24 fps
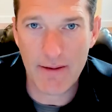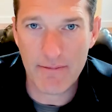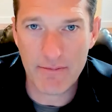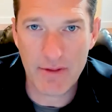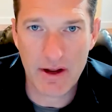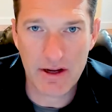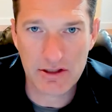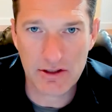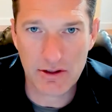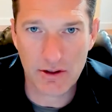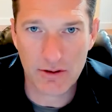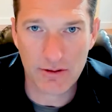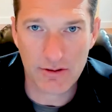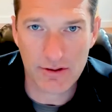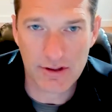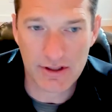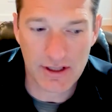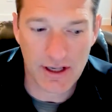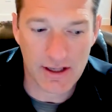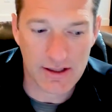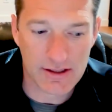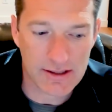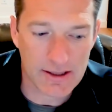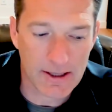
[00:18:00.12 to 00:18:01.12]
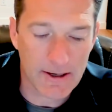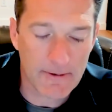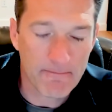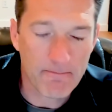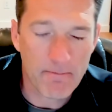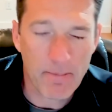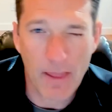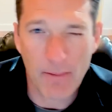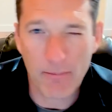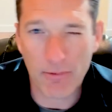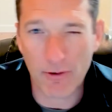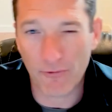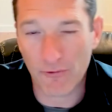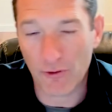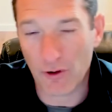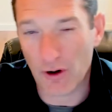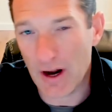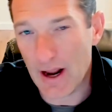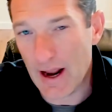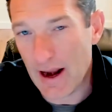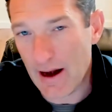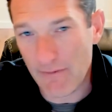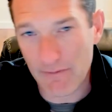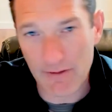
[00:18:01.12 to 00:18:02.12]
makes total sense. But for
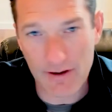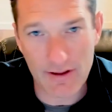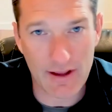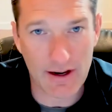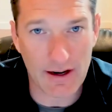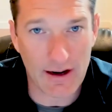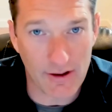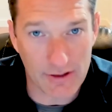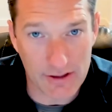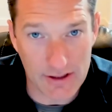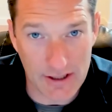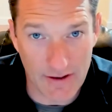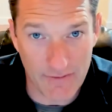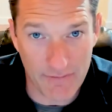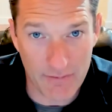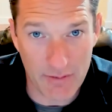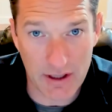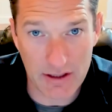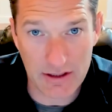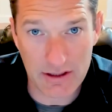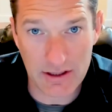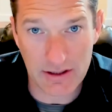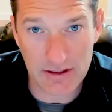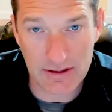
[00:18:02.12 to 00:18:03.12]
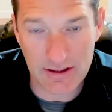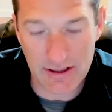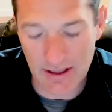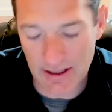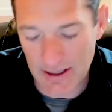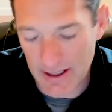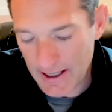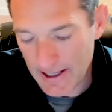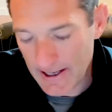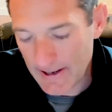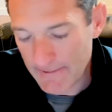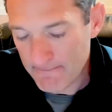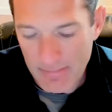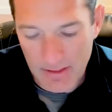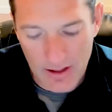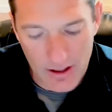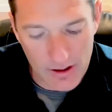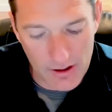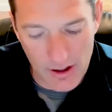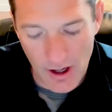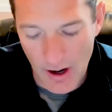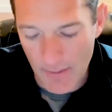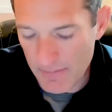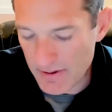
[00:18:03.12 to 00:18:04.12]
everything else I've mentioned today,
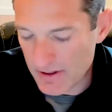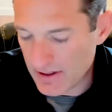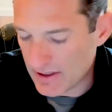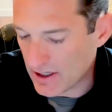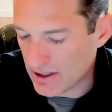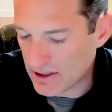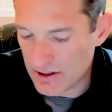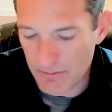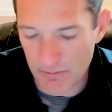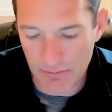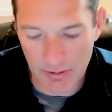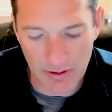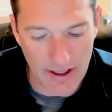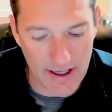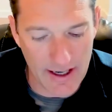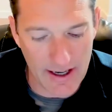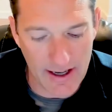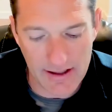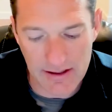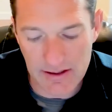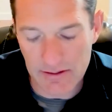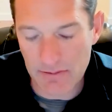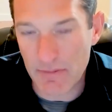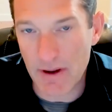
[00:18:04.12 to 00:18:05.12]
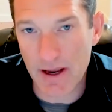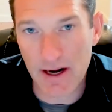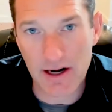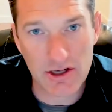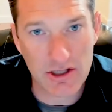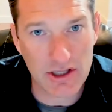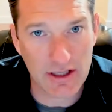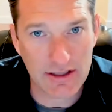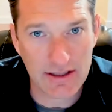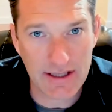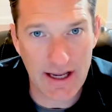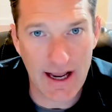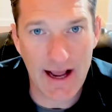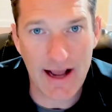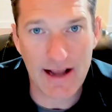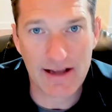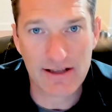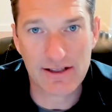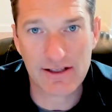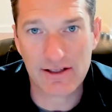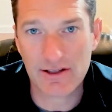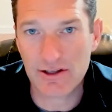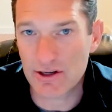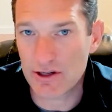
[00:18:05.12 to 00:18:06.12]
compensation plans, managing
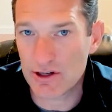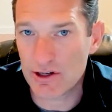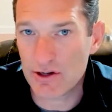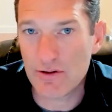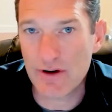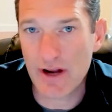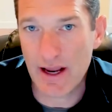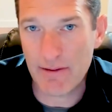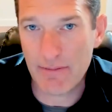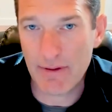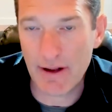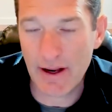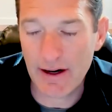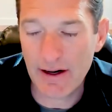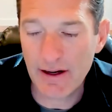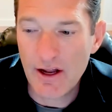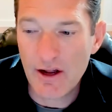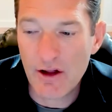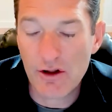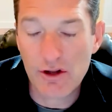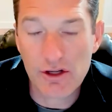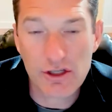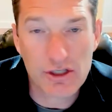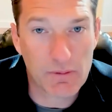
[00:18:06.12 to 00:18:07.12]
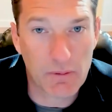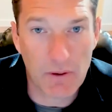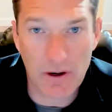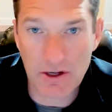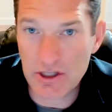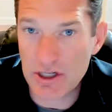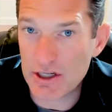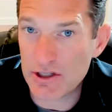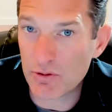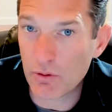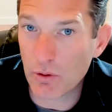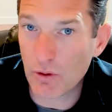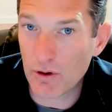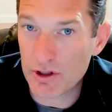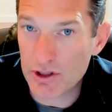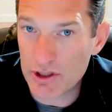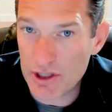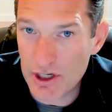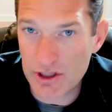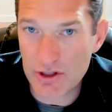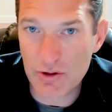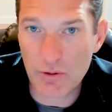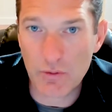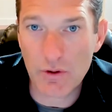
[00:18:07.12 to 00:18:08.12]
tasks, you name it, spreadsheets were
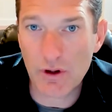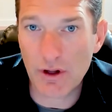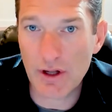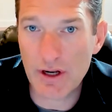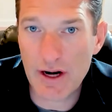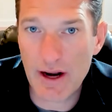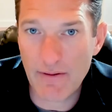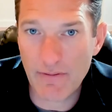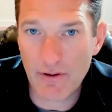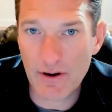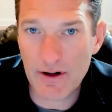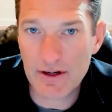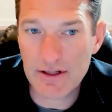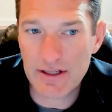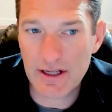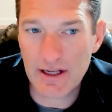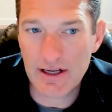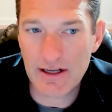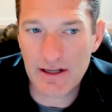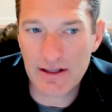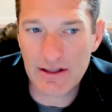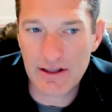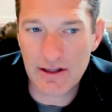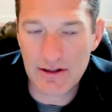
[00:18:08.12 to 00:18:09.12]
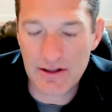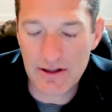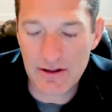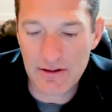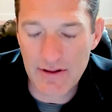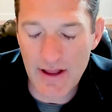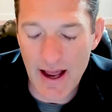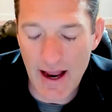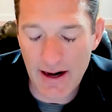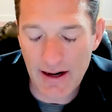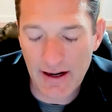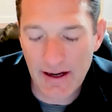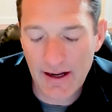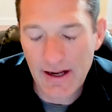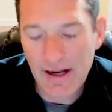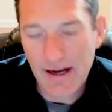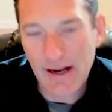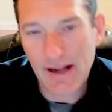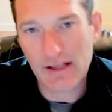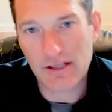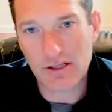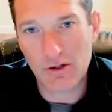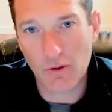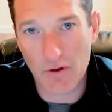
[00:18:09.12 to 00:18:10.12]
just really never intended to do that.
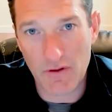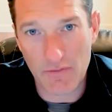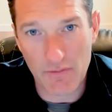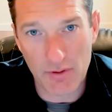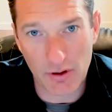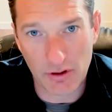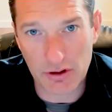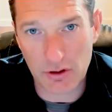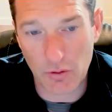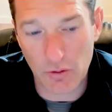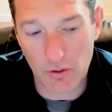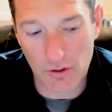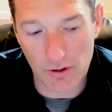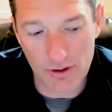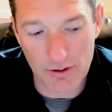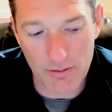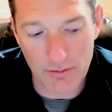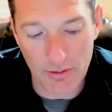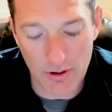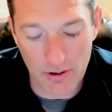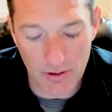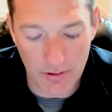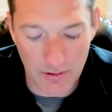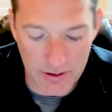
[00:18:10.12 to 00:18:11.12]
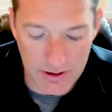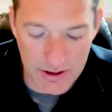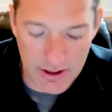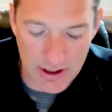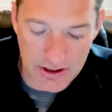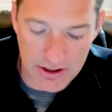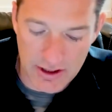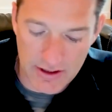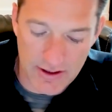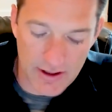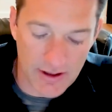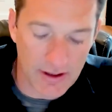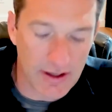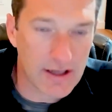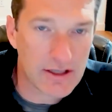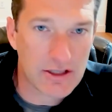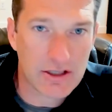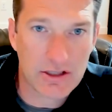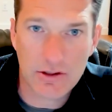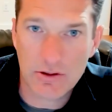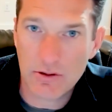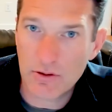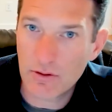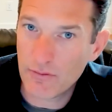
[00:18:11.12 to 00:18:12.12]
And so we built a world in Brokerage Engine that
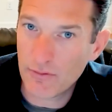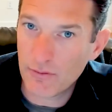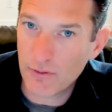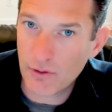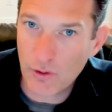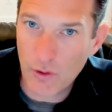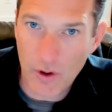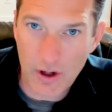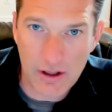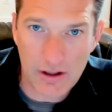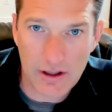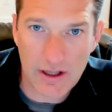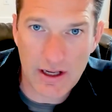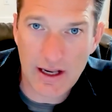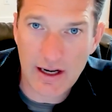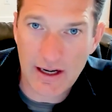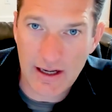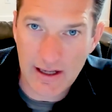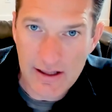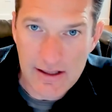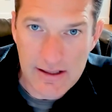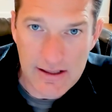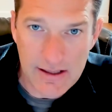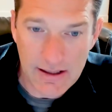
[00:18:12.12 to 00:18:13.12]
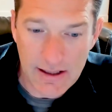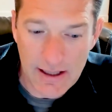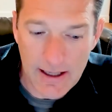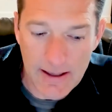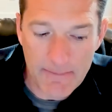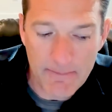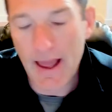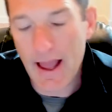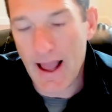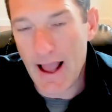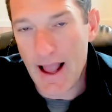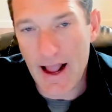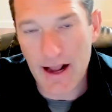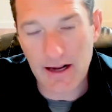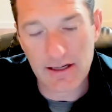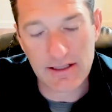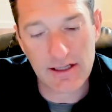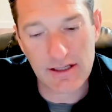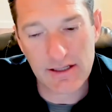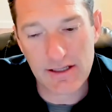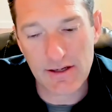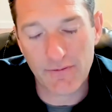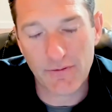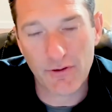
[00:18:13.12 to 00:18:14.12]
lets you quickly and easily
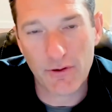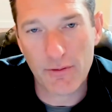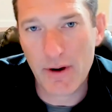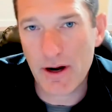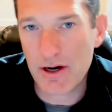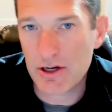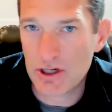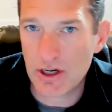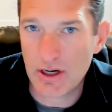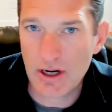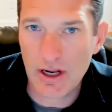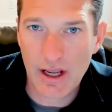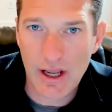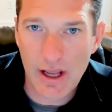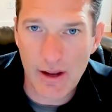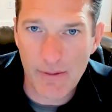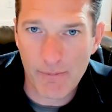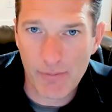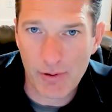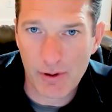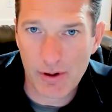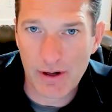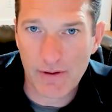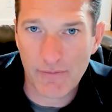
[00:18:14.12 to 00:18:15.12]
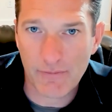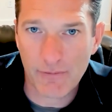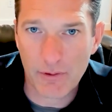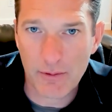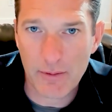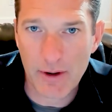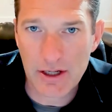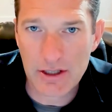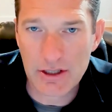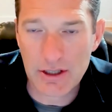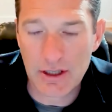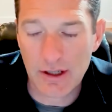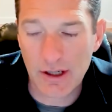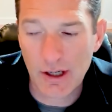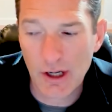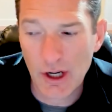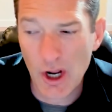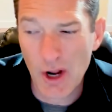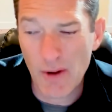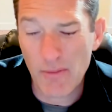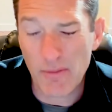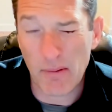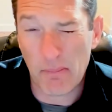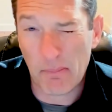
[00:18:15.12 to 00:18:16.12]
access information, input information,
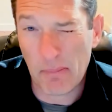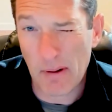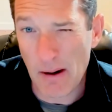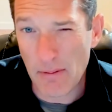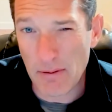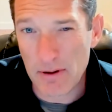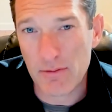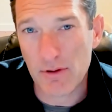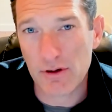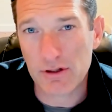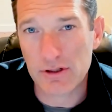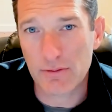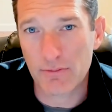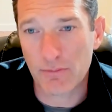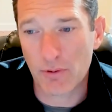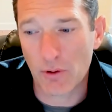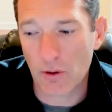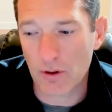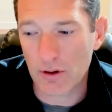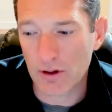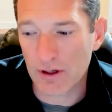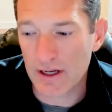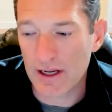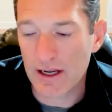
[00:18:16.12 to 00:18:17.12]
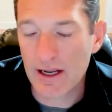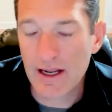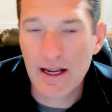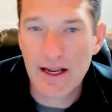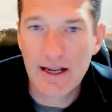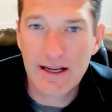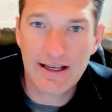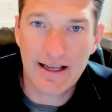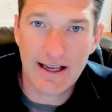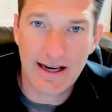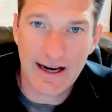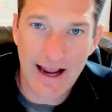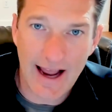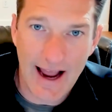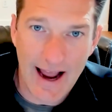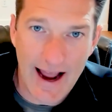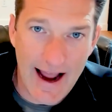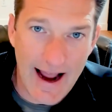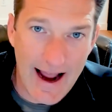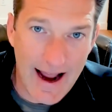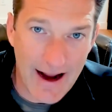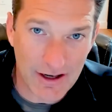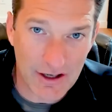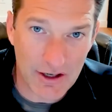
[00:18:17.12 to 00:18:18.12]
but probably most importantly, get
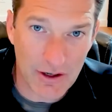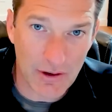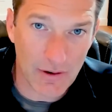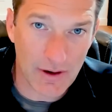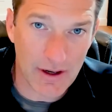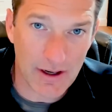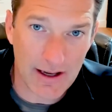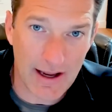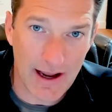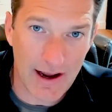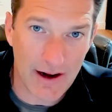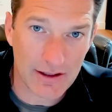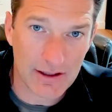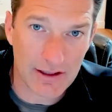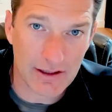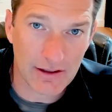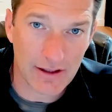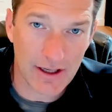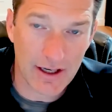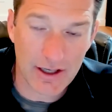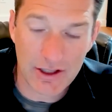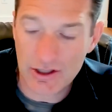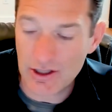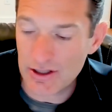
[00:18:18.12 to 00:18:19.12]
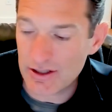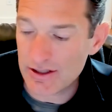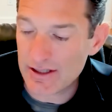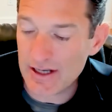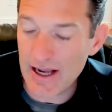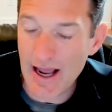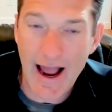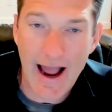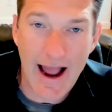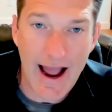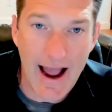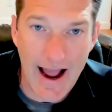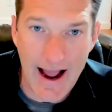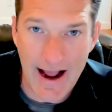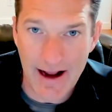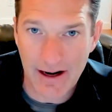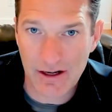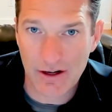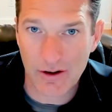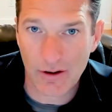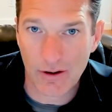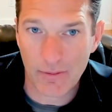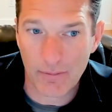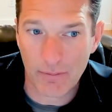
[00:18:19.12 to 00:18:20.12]
accurate calculations,
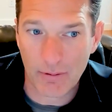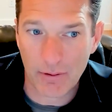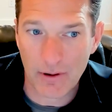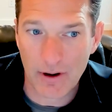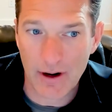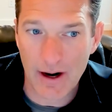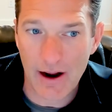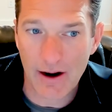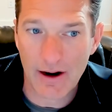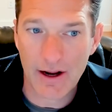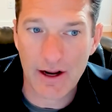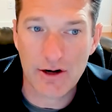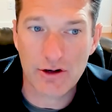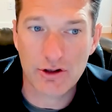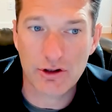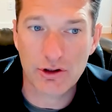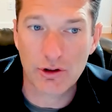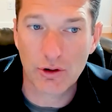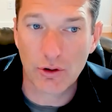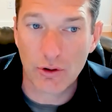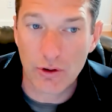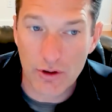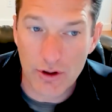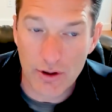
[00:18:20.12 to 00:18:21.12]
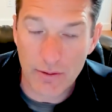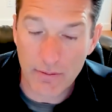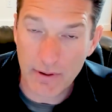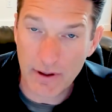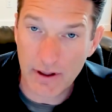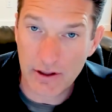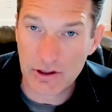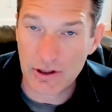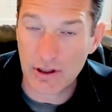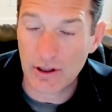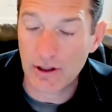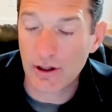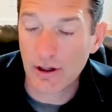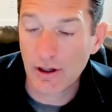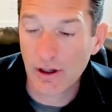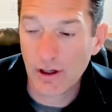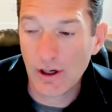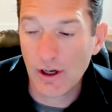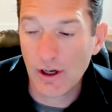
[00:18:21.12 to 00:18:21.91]
accurate printout, and true depiction